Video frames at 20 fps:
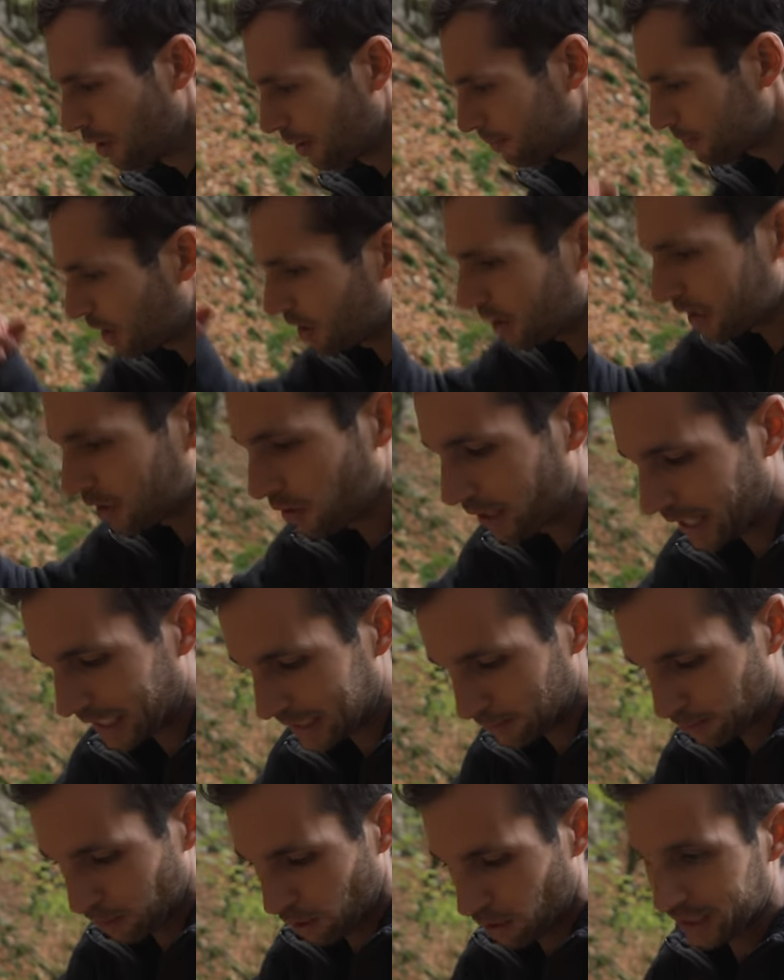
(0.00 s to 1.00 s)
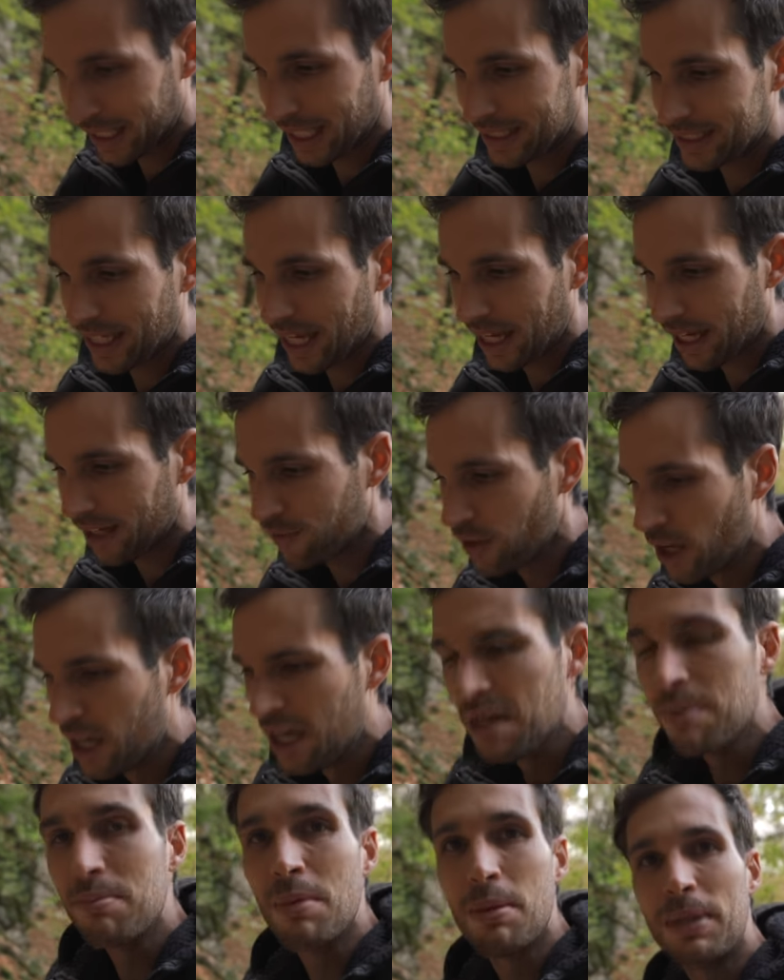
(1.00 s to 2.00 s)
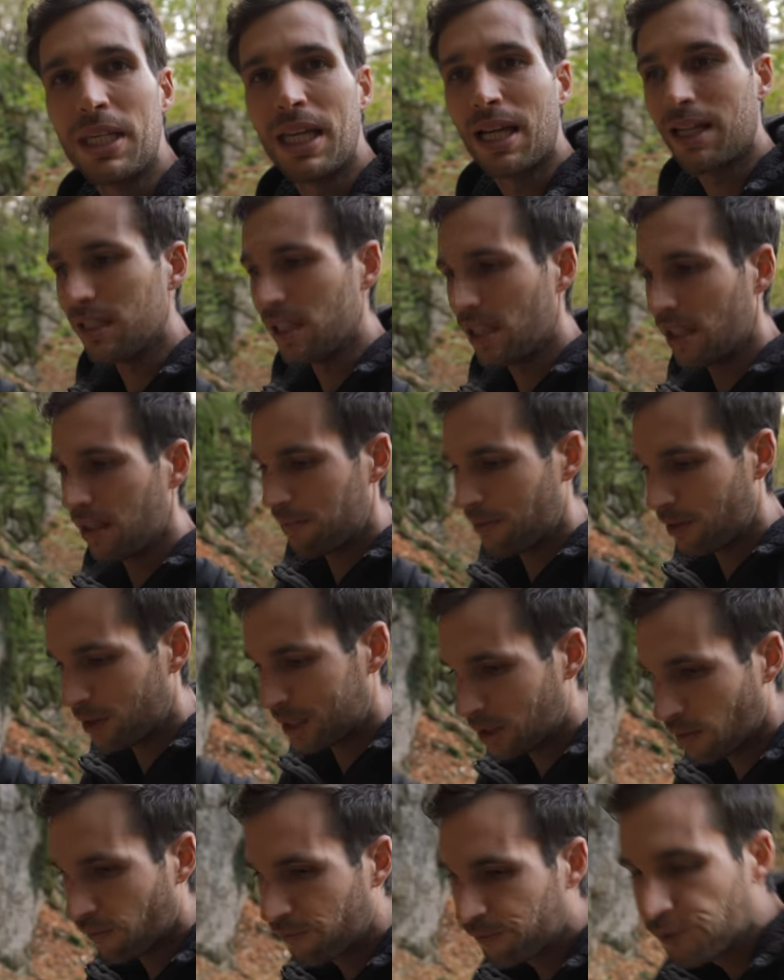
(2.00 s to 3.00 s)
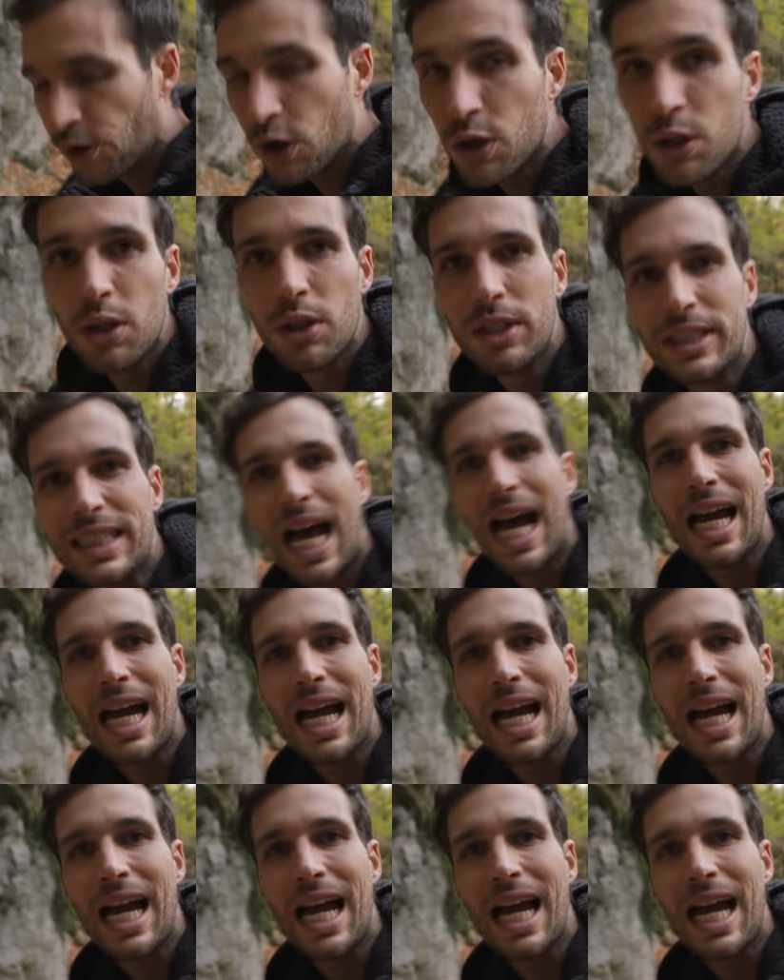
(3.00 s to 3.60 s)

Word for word: I'm gonna go explore that cave, maybe get a little bit of photos.